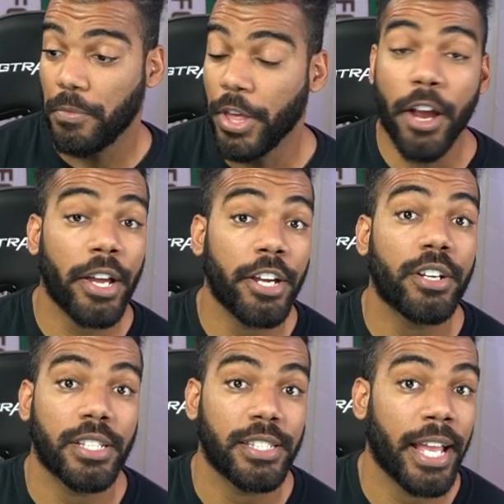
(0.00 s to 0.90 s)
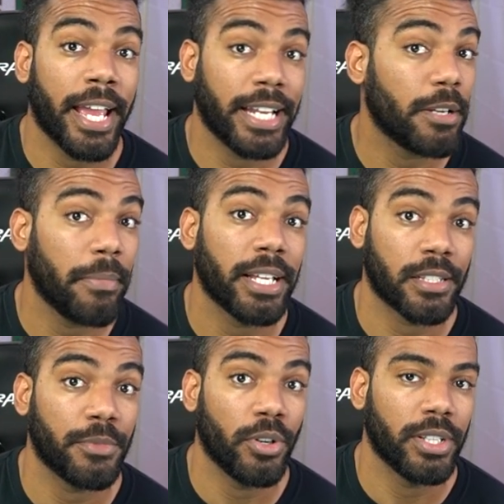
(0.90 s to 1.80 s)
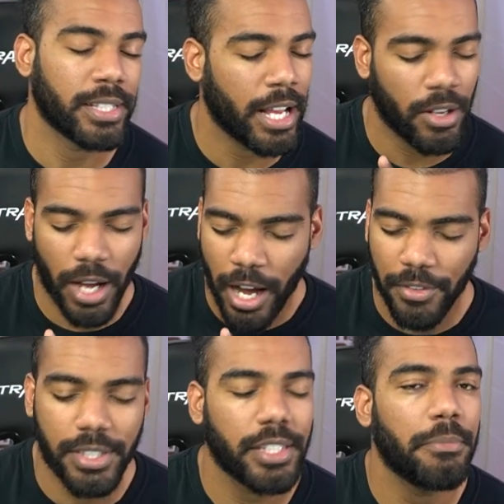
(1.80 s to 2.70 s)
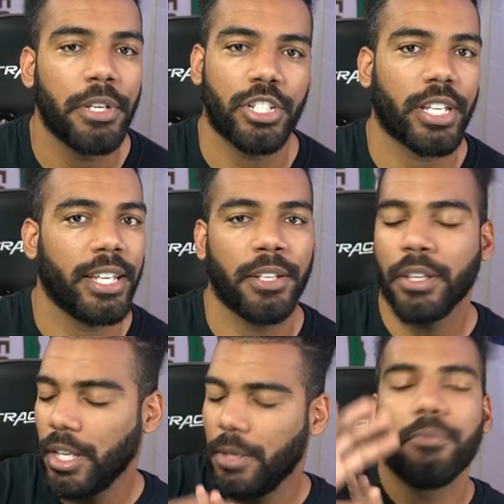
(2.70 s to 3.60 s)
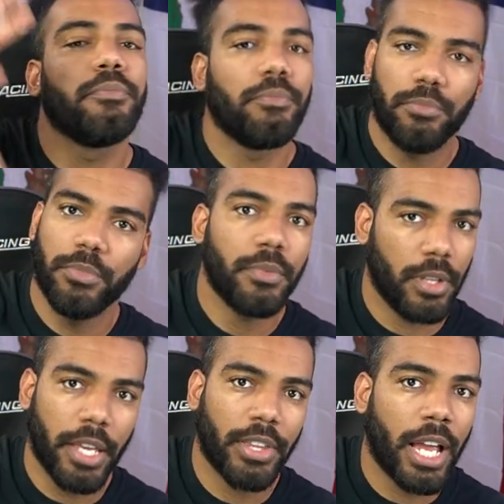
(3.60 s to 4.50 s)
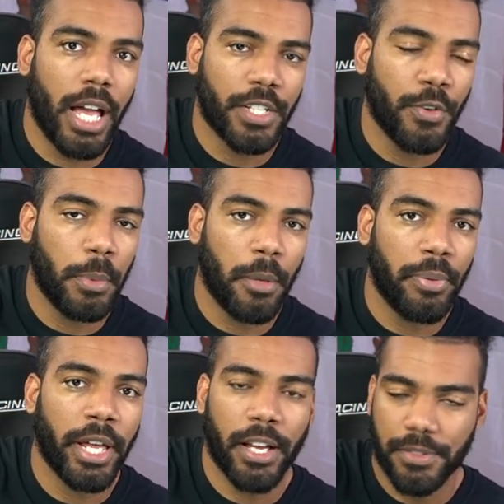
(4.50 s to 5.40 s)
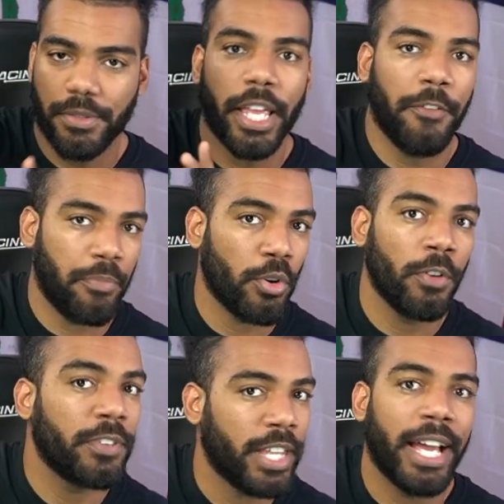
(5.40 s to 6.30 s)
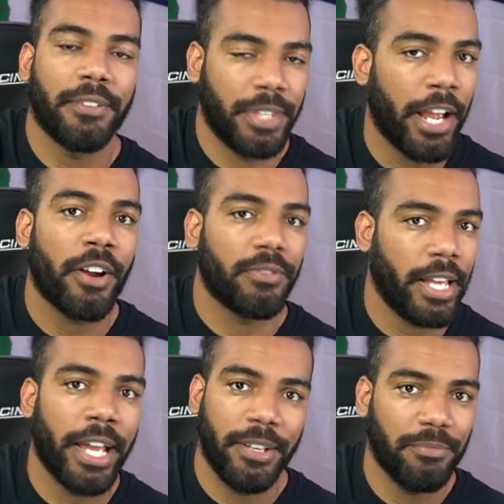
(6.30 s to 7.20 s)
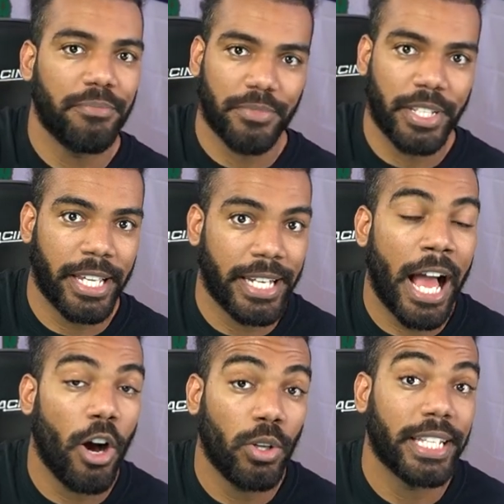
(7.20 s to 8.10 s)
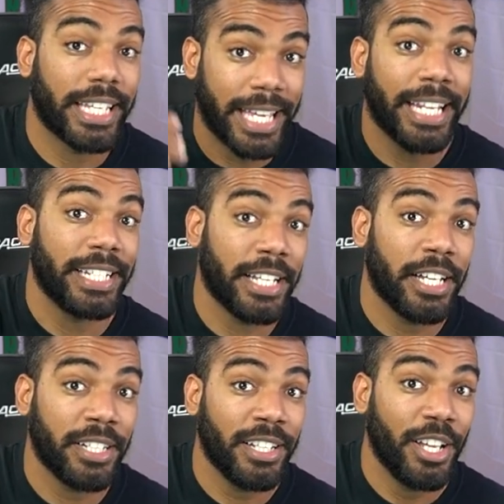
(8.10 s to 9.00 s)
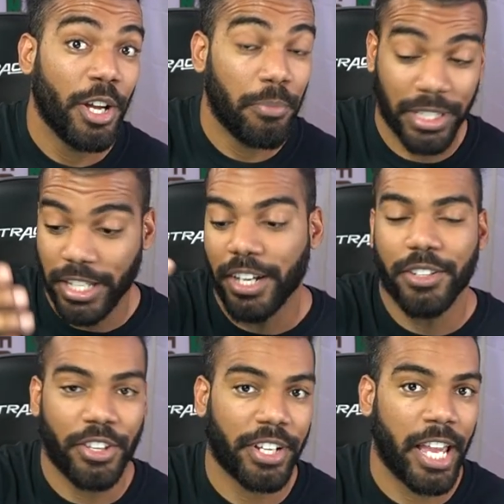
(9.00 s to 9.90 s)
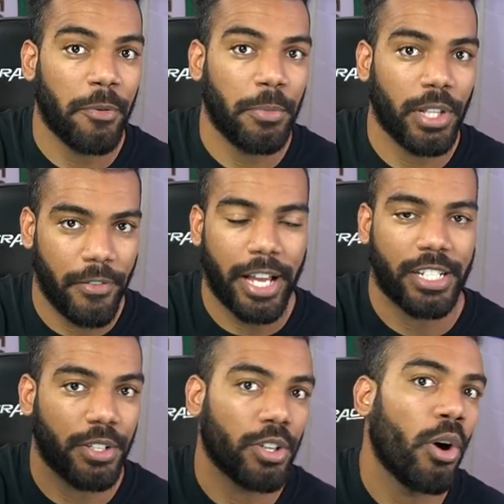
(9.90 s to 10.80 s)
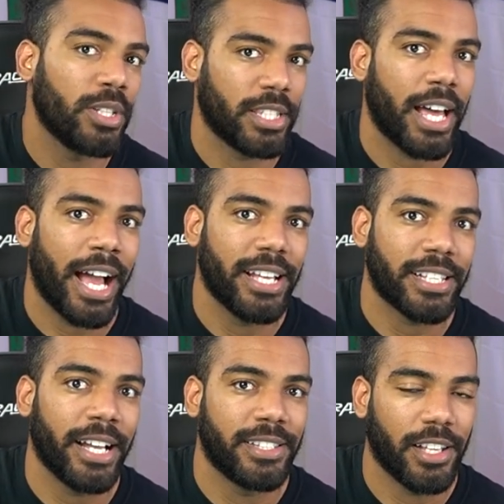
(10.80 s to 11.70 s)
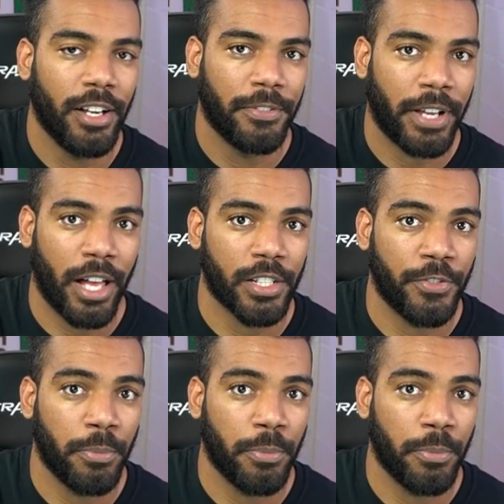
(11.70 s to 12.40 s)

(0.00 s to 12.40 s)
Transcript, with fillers: They're here to stay and to make some noise. Now, obviously, Michigan in the college football playoffs, they've proved that they are they can not only get it done, but they're they're capable of actually going to the highest heights of college